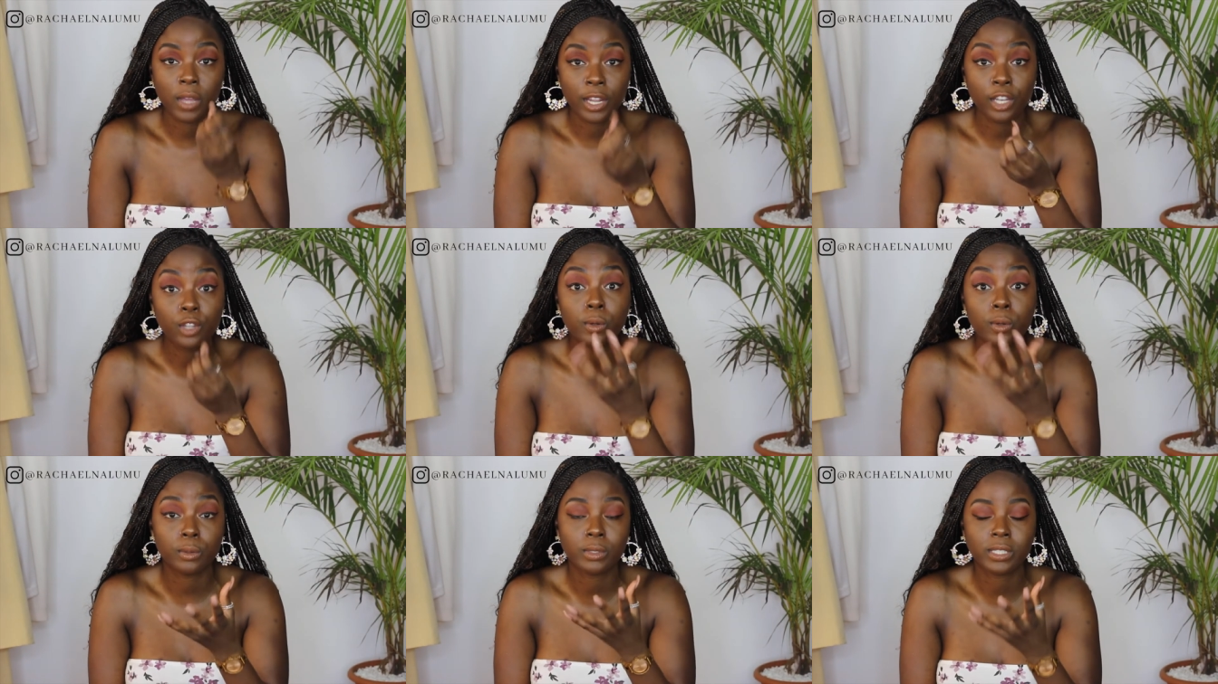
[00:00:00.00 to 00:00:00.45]
So
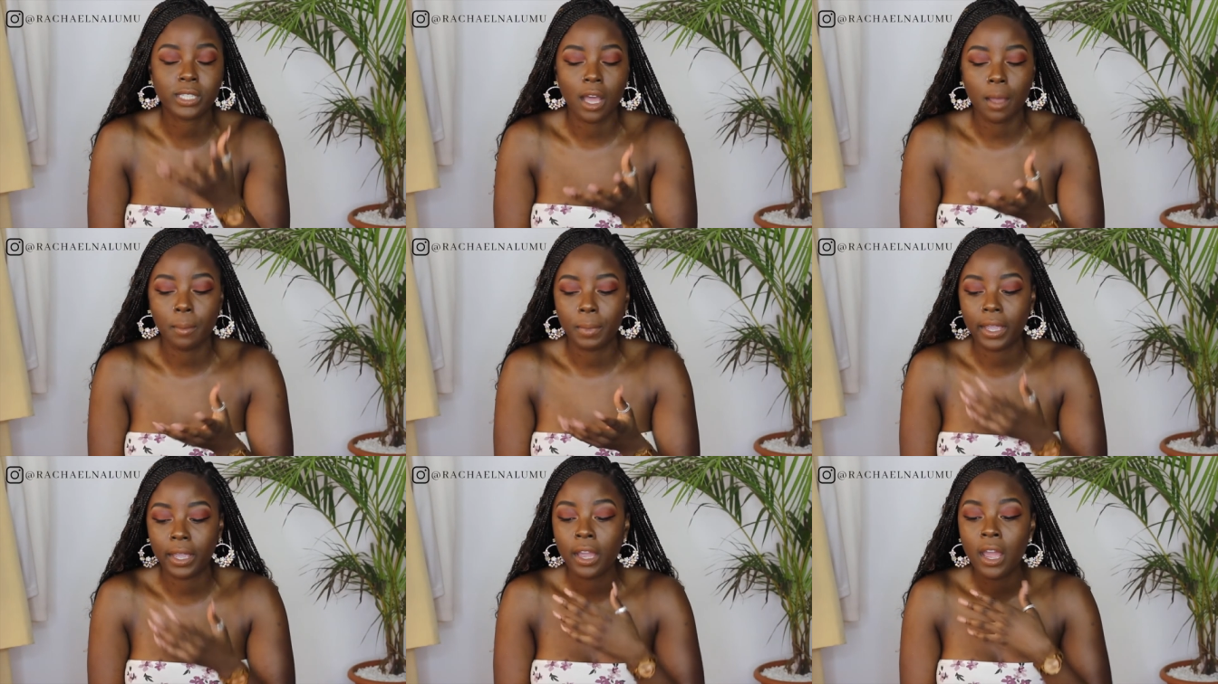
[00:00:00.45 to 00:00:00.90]
I knew it was
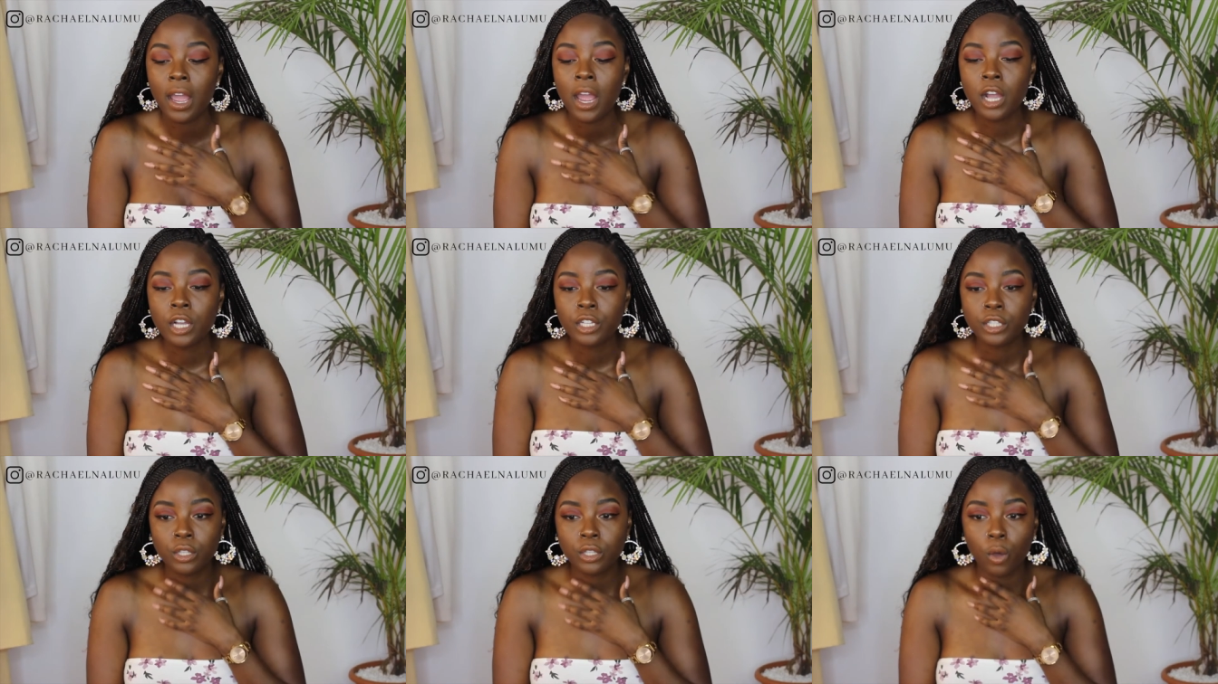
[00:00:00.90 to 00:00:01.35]
coming.
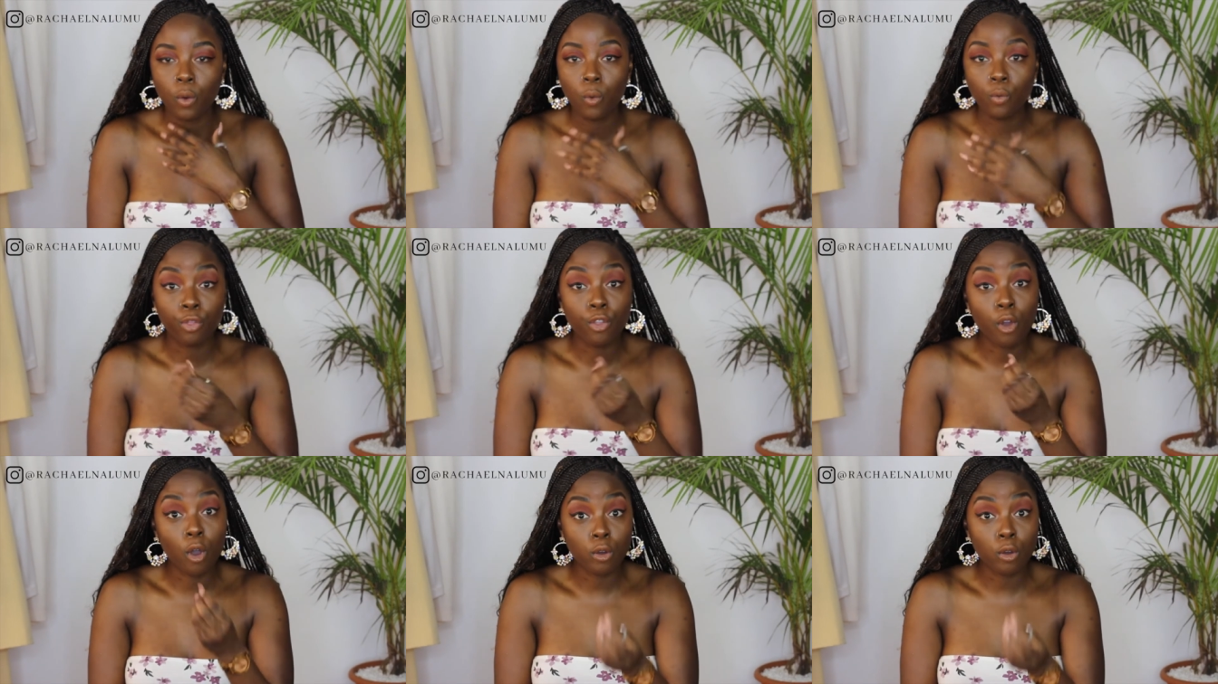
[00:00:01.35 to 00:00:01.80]

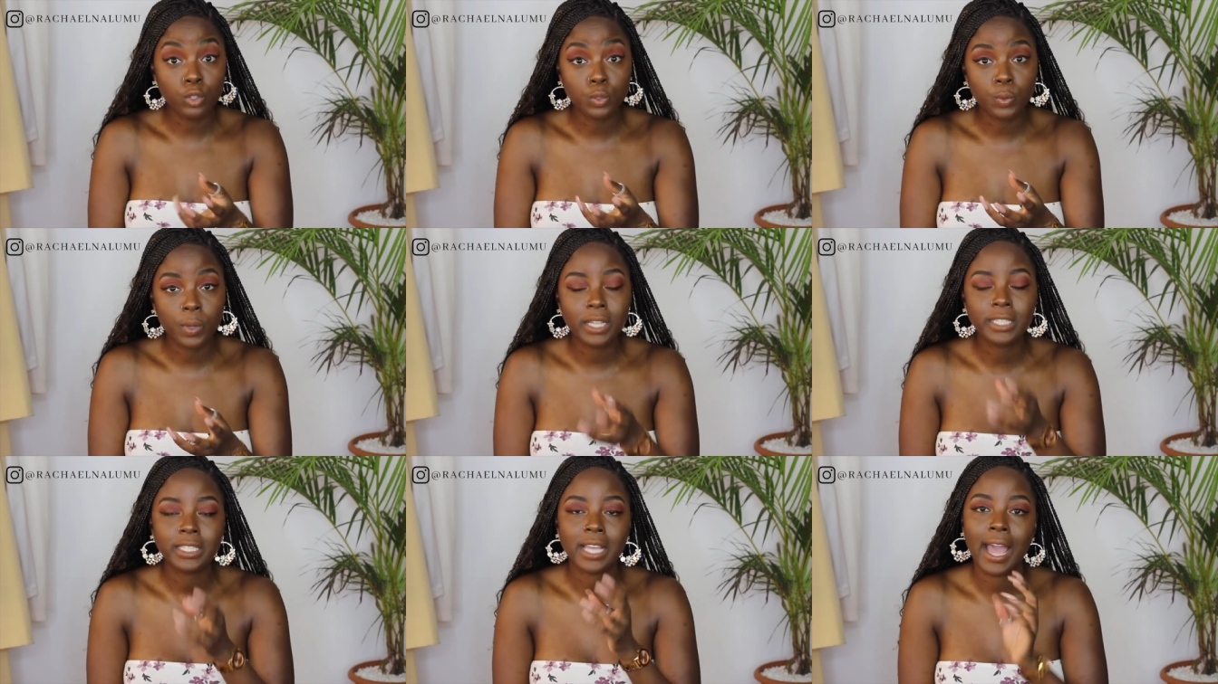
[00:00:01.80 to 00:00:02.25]
So
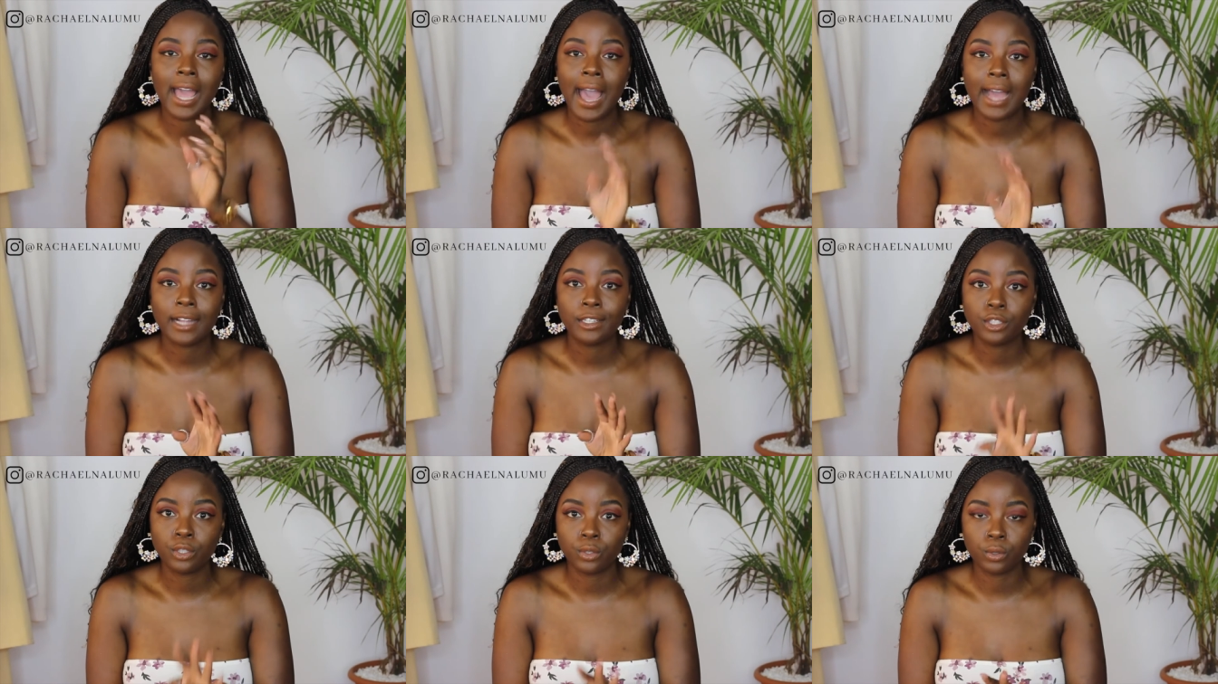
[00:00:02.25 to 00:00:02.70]
those ones, I
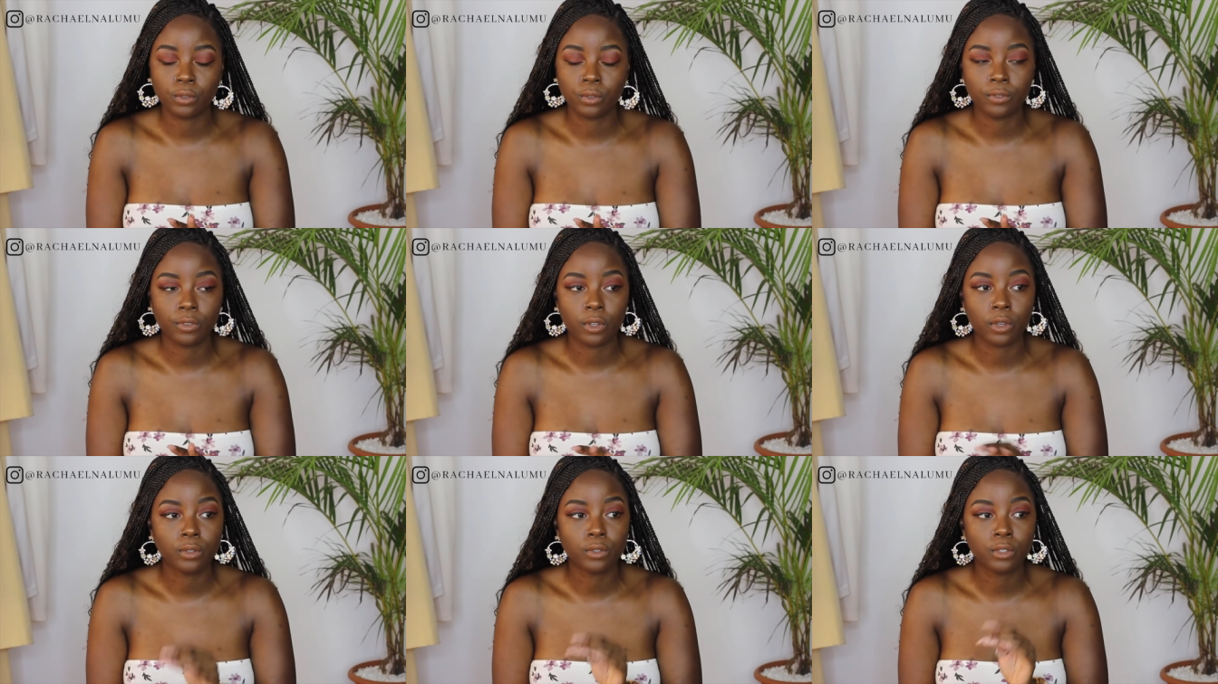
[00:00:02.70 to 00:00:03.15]
had two
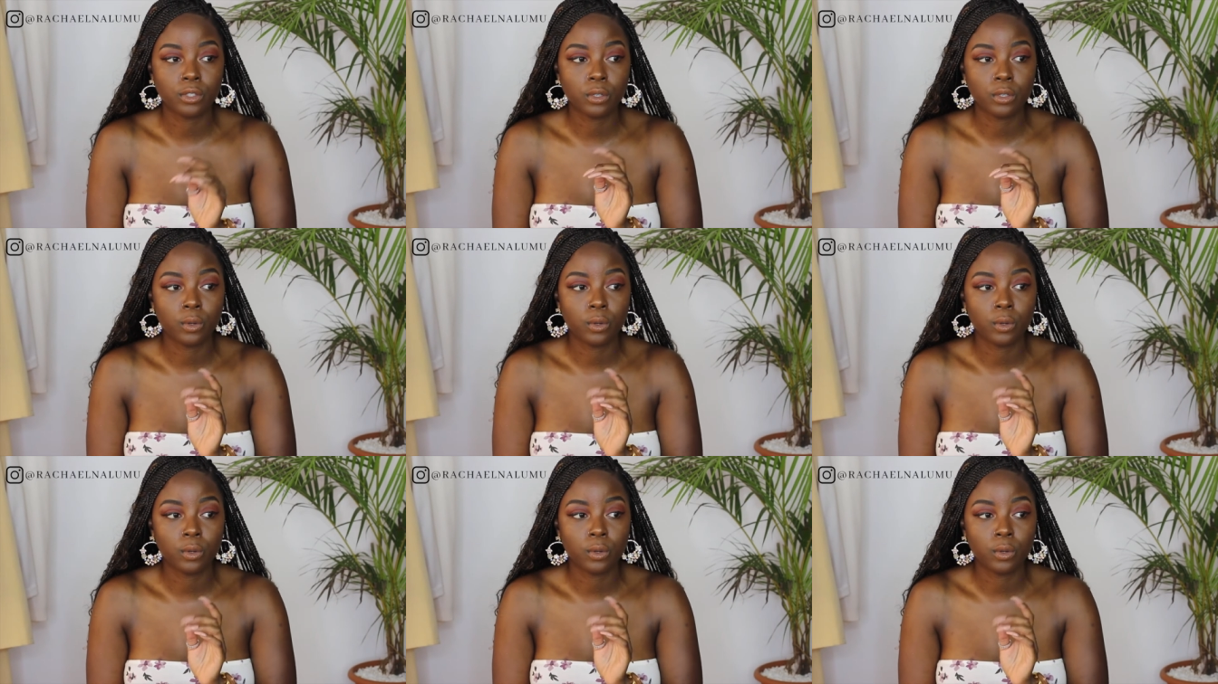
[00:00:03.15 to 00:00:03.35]
of those.